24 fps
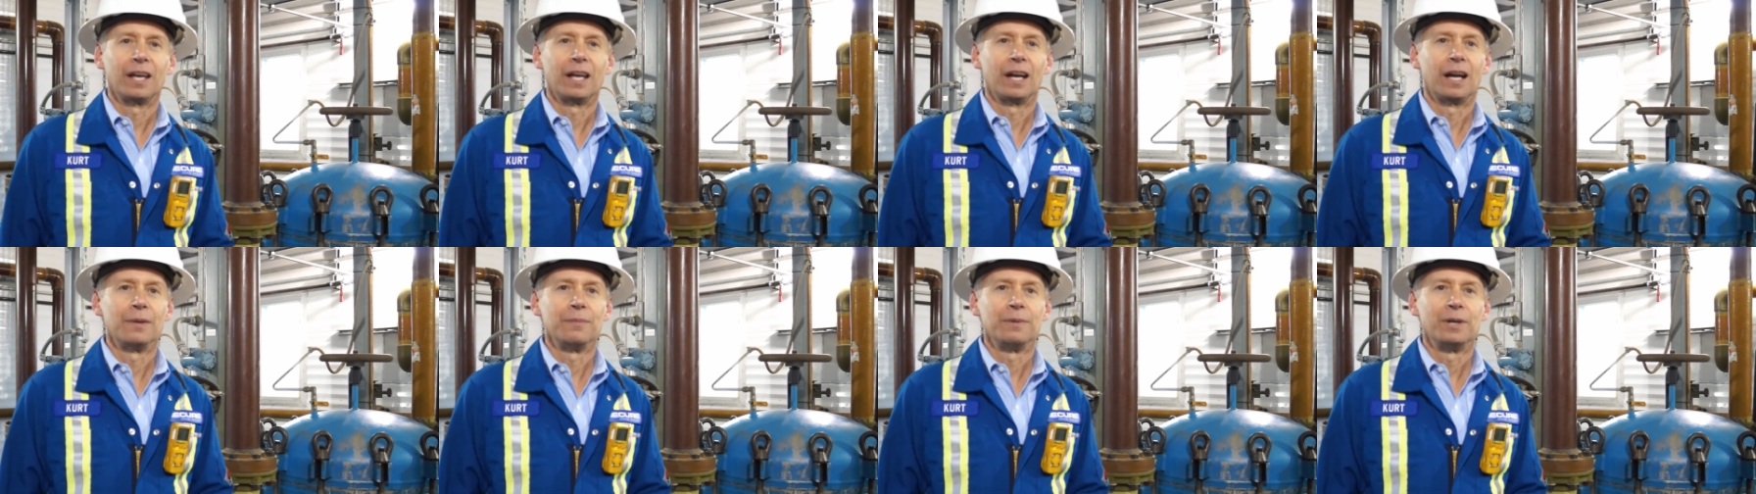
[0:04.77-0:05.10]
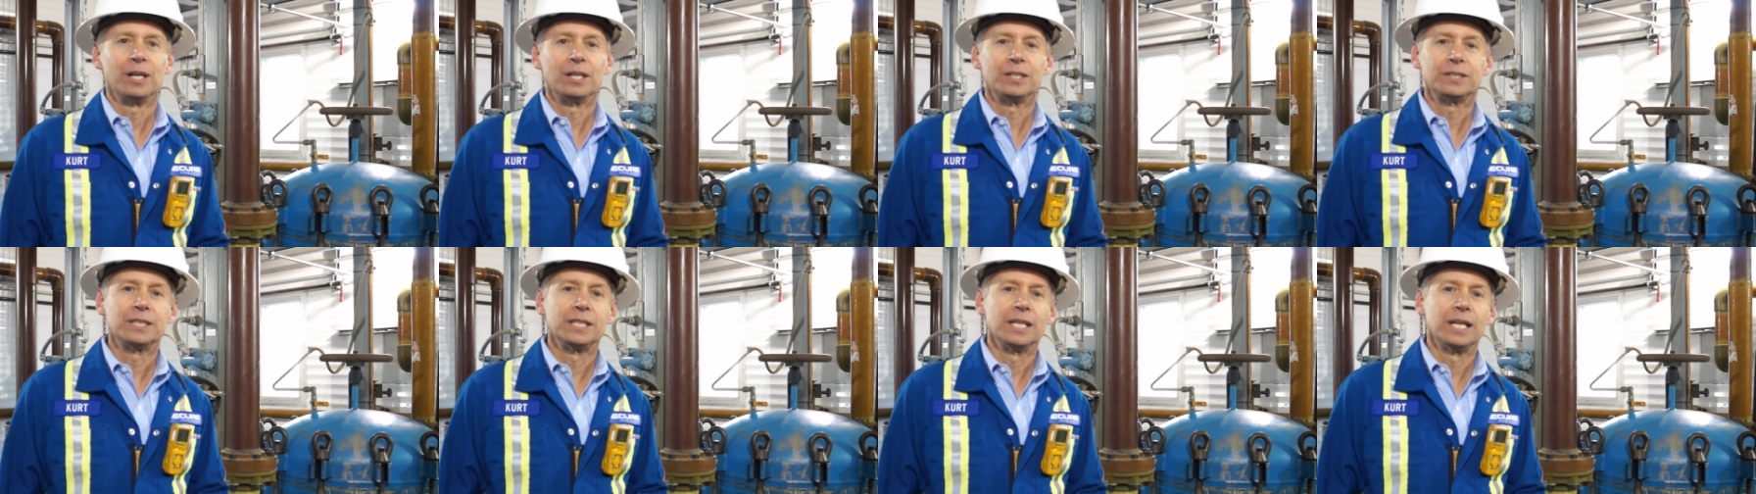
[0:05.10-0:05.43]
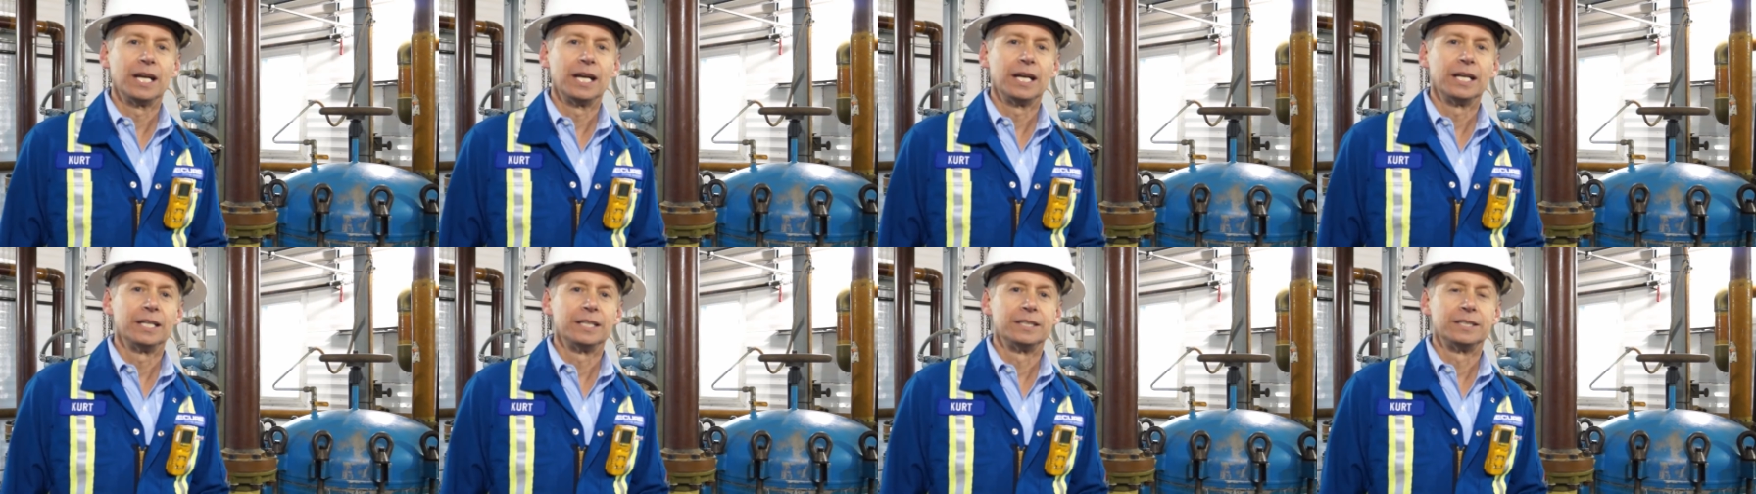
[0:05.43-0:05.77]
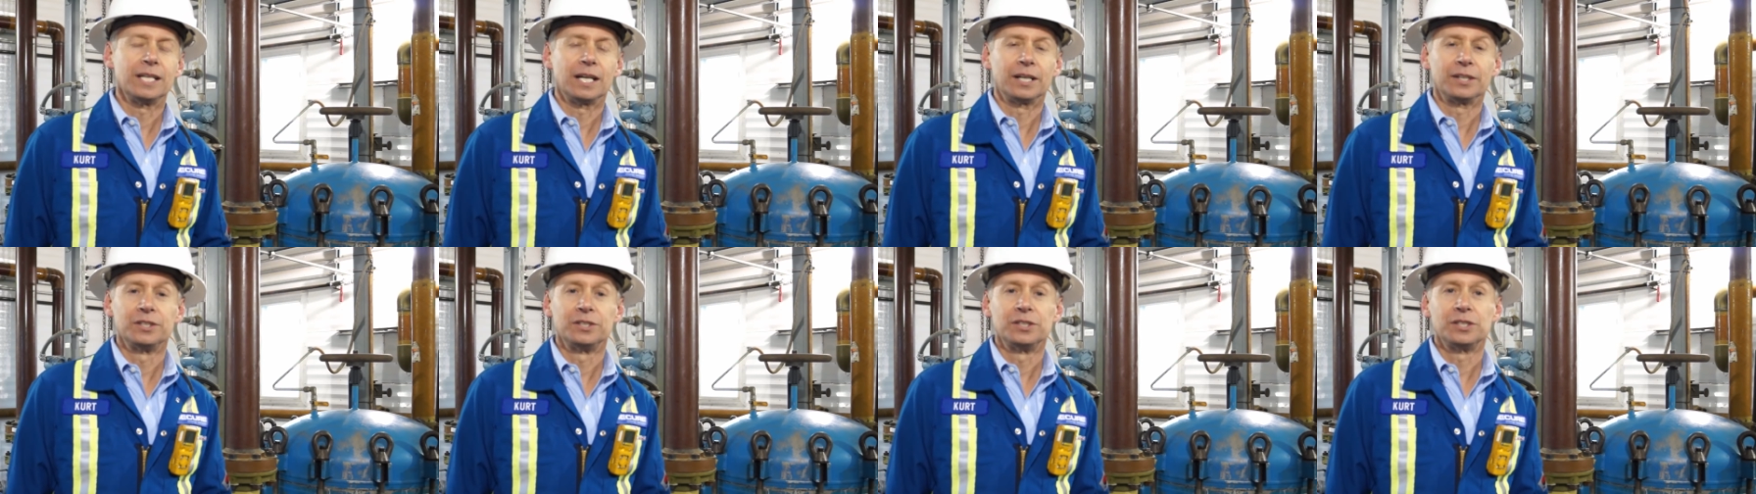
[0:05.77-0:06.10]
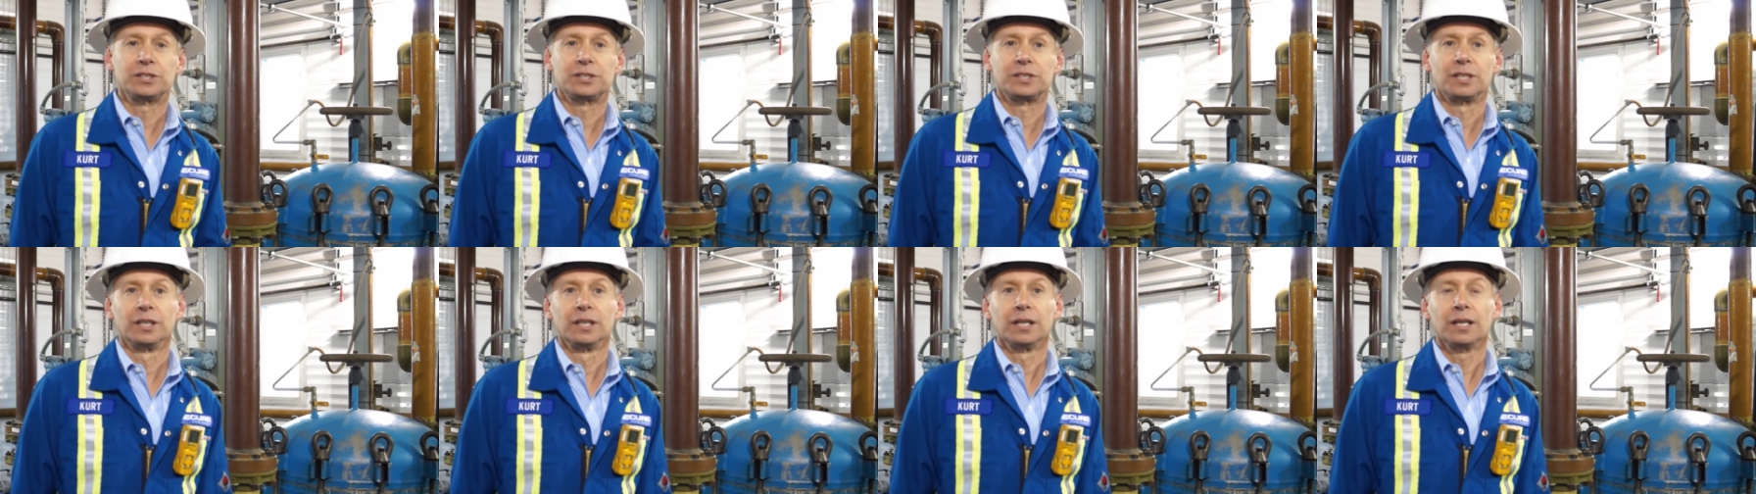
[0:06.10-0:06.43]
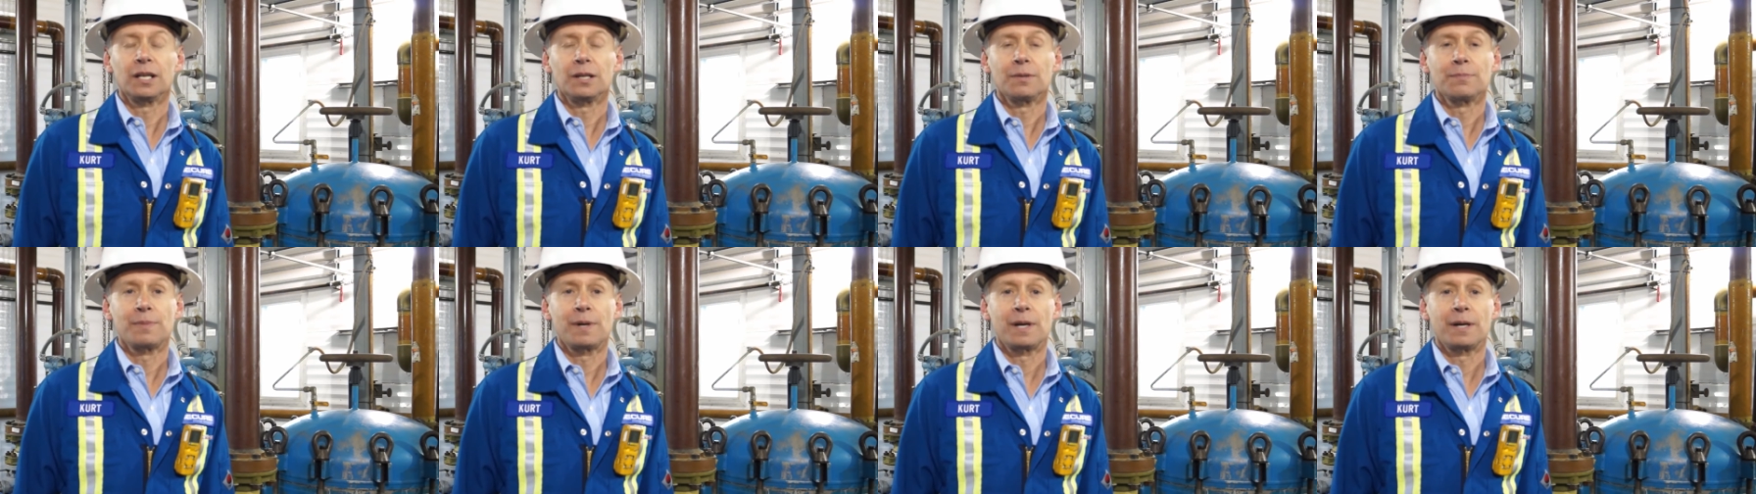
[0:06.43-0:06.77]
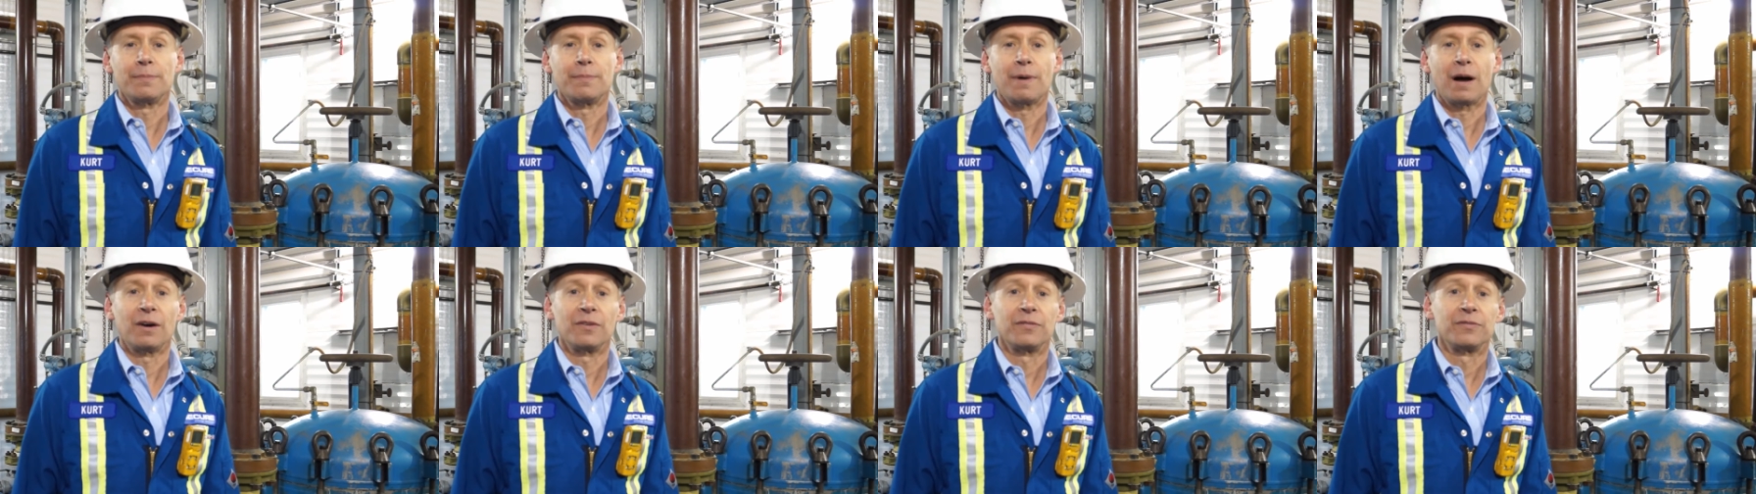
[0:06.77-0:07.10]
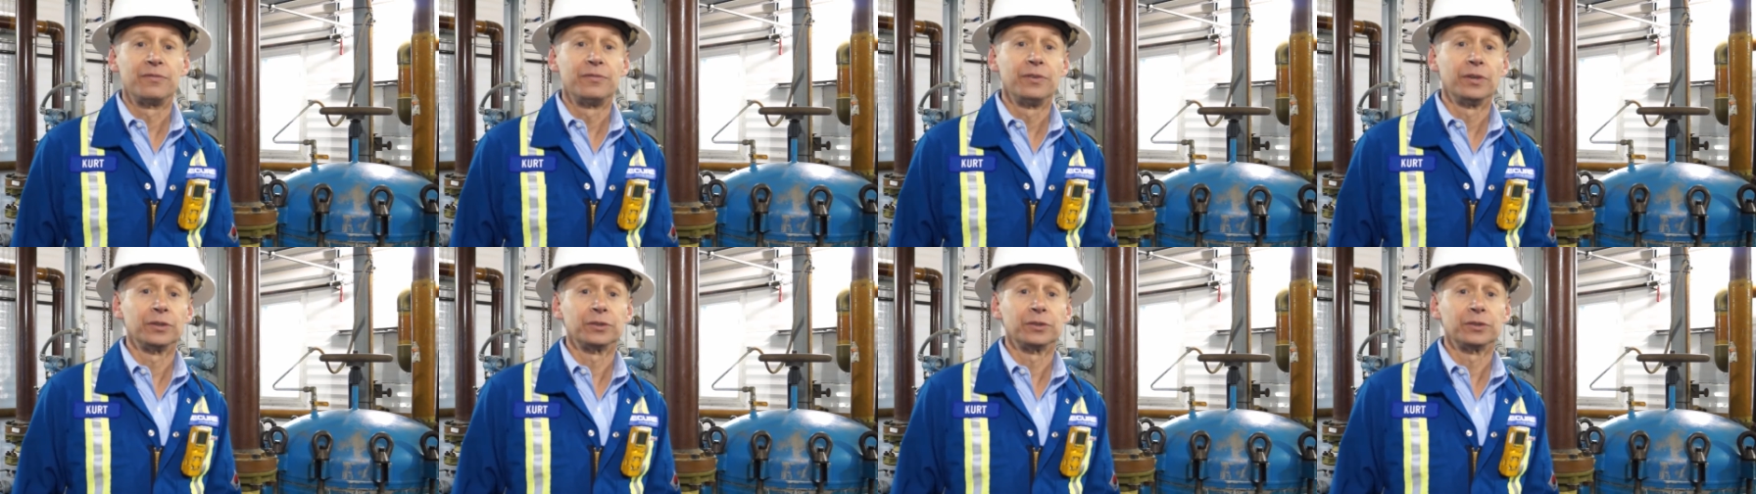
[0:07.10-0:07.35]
and I'm here today to tell you just a little bit about